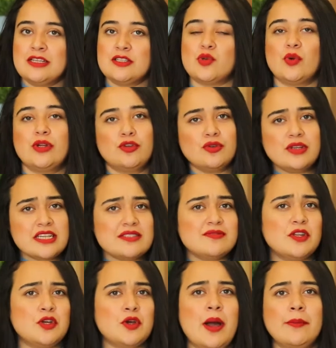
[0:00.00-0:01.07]
So in today's
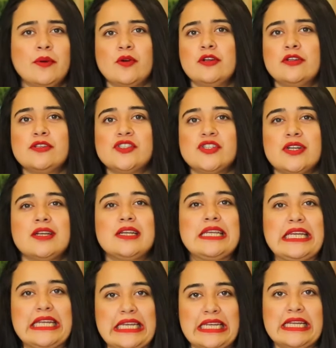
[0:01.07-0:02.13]
video, I'm going to share
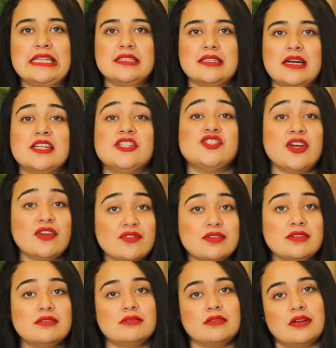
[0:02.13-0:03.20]
details, a
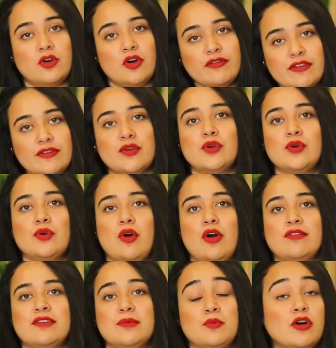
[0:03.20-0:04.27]
general overview
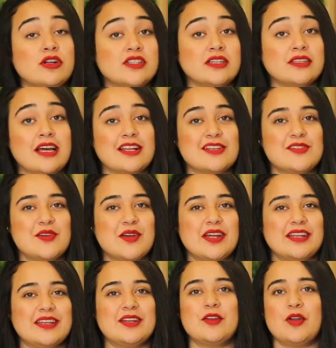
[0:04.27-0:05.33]
of a project that is
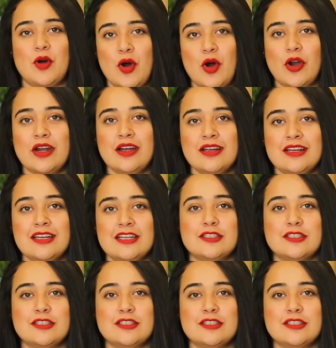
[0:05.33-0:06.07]
located in Lahore.